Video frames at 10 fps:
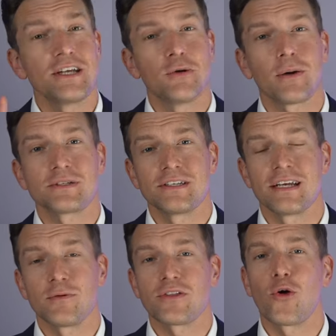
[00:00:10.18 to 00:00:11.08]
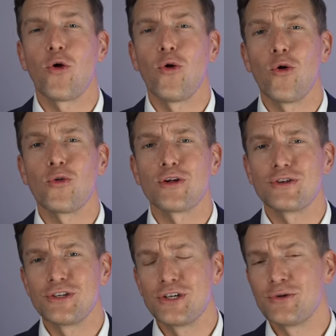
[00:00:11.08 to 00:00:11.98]
you up to date with all
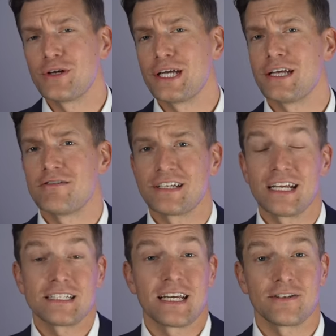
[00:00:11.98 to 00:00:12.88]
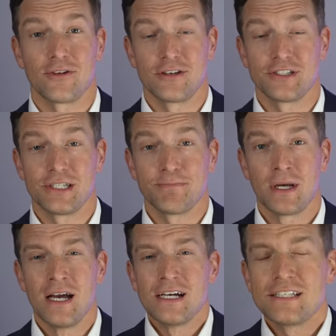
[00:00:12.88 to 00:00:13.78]
new hearing aid technology.
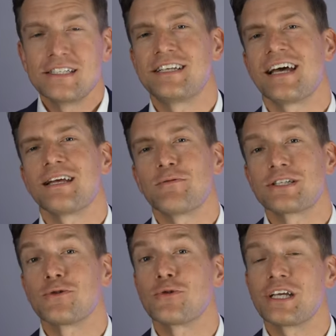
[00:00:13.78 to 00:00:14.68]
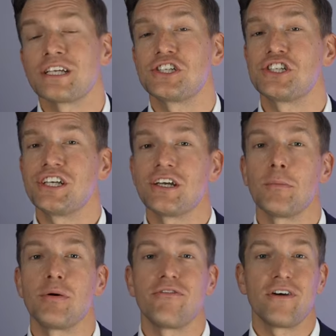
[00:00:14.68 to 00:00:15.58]
Today we're talking sheer
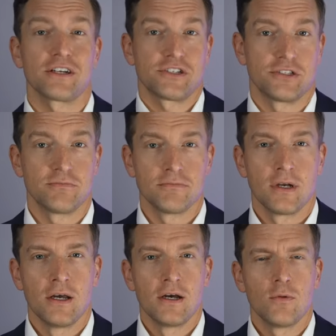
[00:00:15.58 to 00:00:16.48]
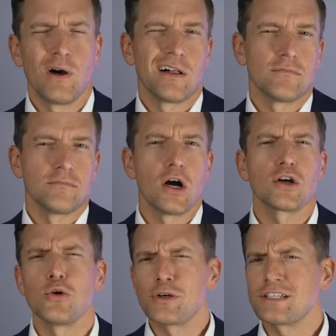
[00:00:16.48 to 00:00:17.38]
perfection. Well,
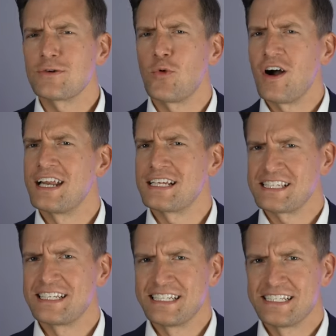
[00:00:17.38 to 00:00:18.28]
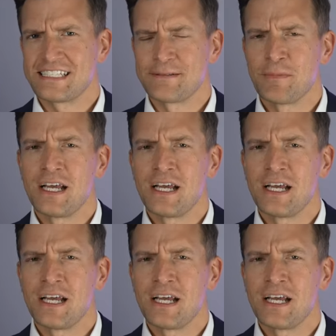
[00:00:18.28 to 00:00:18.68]
according to Widex at least.